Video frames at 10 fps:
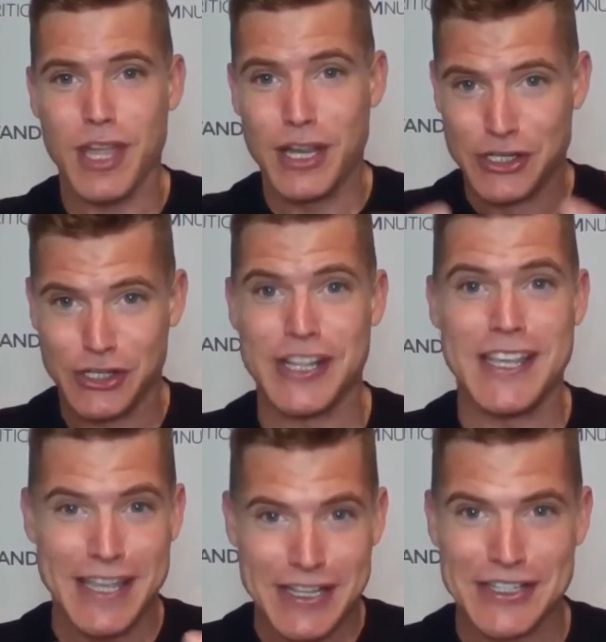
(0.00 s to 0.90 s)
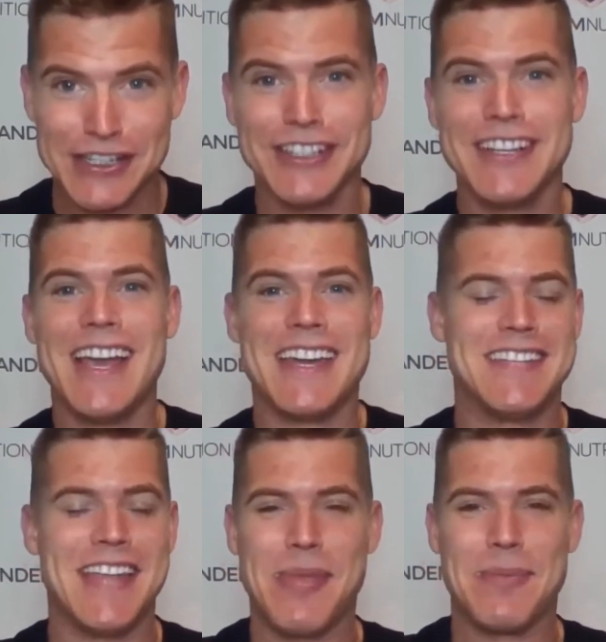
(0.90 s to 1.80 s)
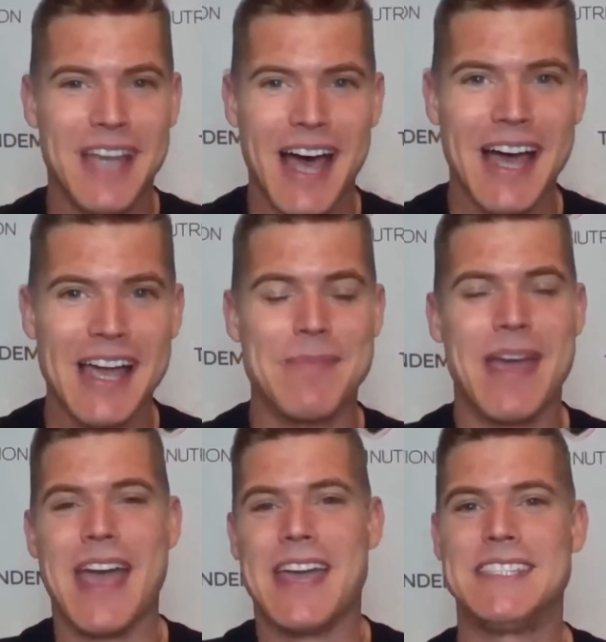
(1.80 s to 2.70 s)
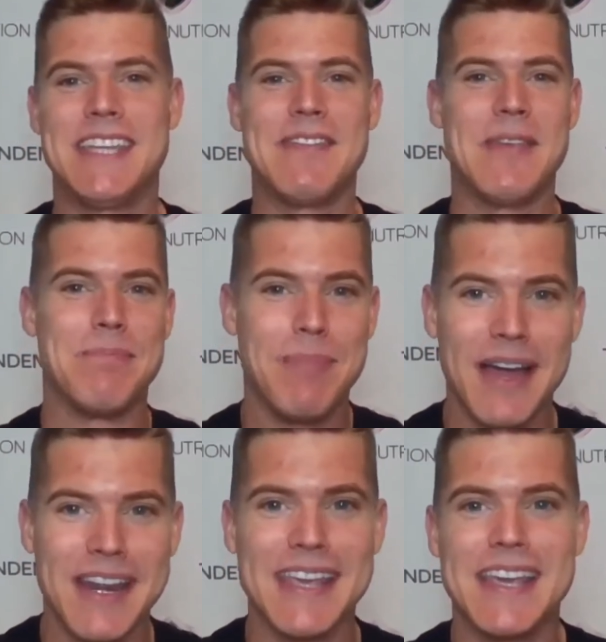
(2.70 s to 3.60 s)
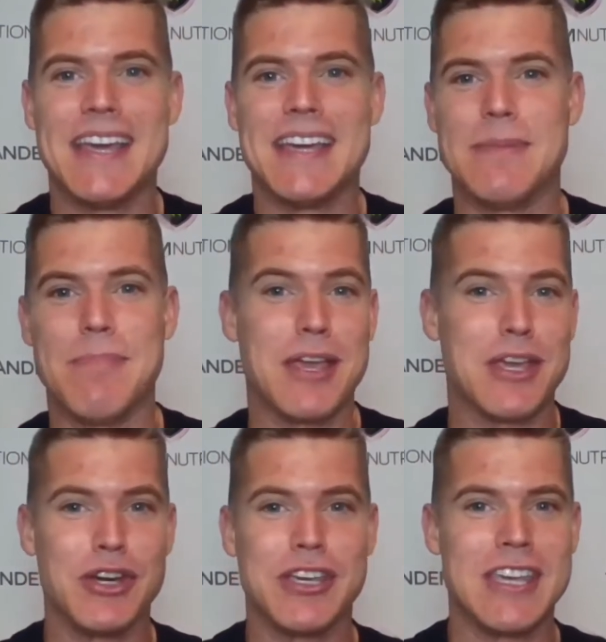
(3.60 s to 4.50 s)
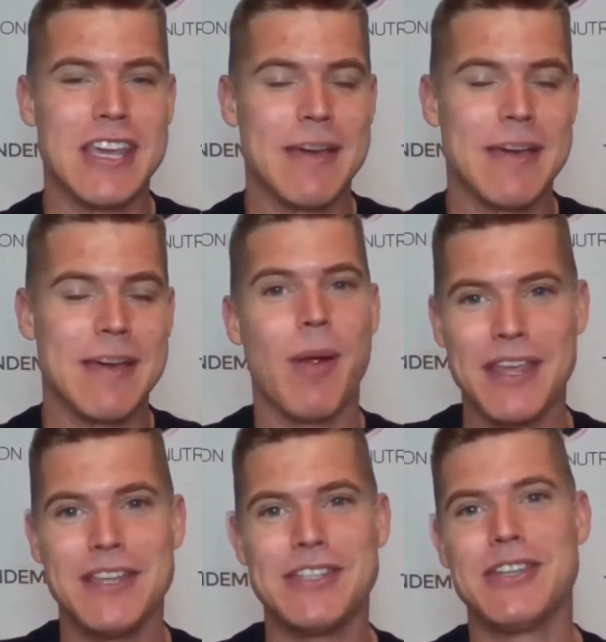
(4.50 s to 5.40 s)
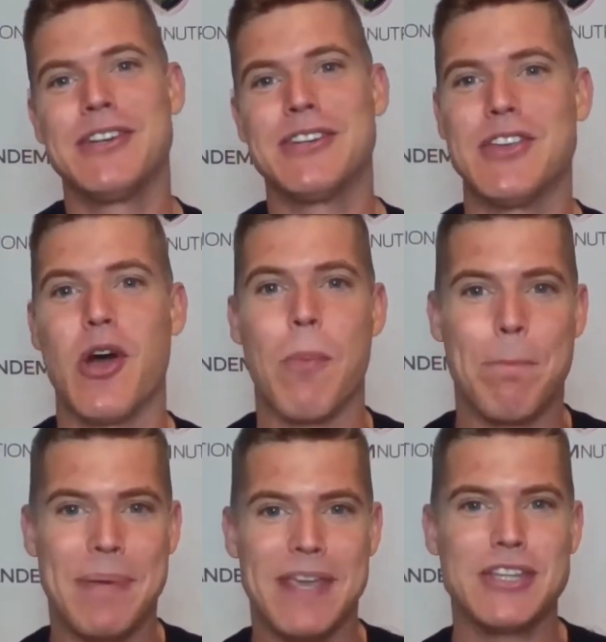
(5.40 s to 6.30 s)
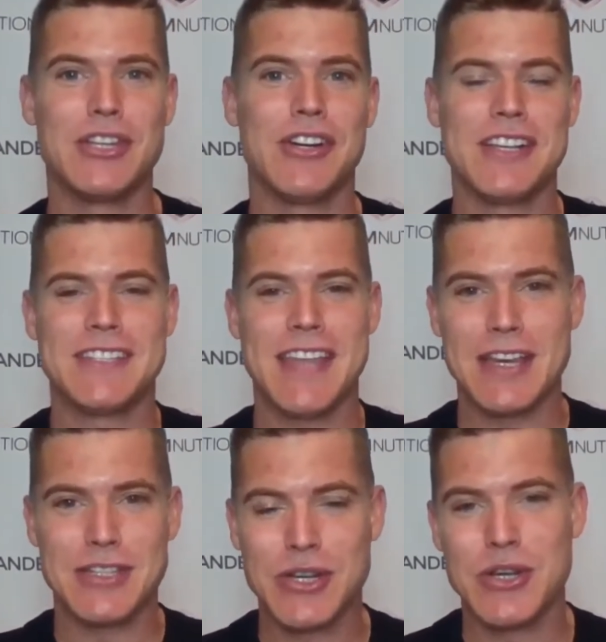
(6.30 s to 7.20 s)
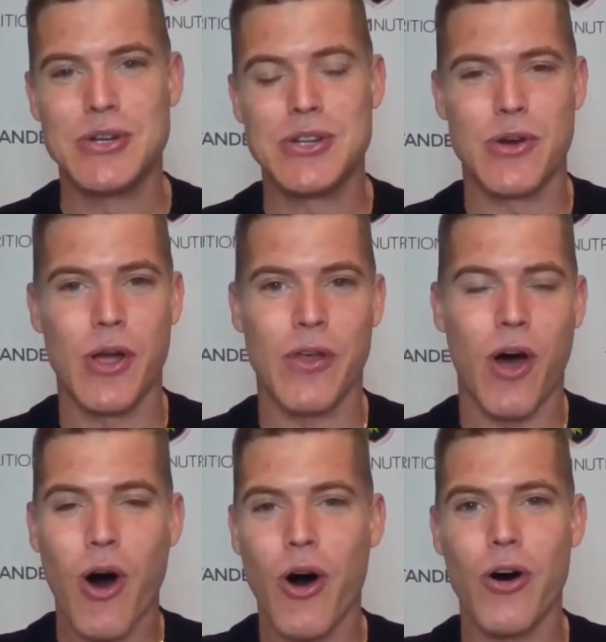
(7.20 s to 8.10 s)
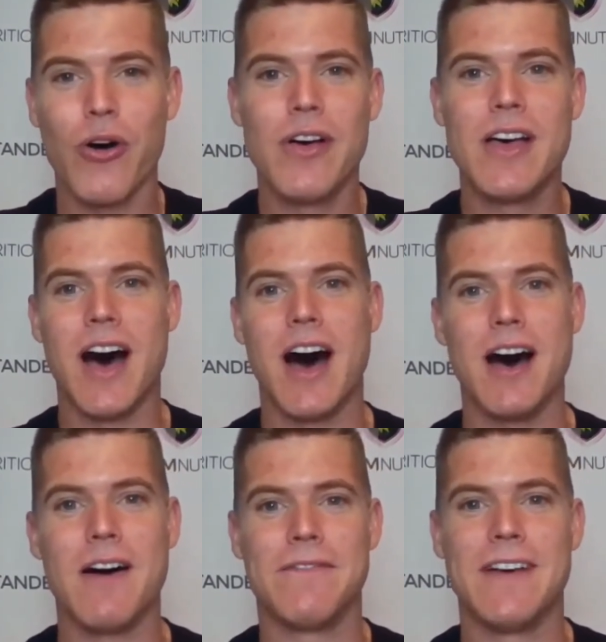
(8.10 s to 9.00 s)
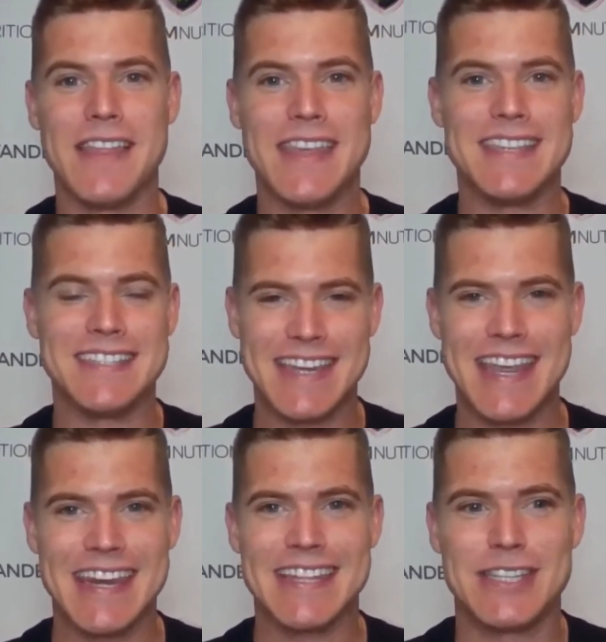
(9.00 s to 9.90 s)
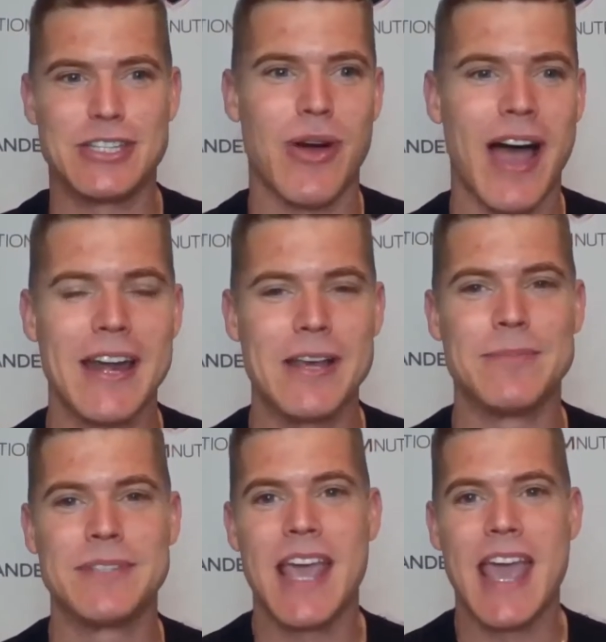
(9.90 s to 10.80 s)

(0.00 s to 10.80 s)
journey easier, to save them time, to save them money, to make cooking easier. So be sure to stay tuned throughout all of these 10 essential items.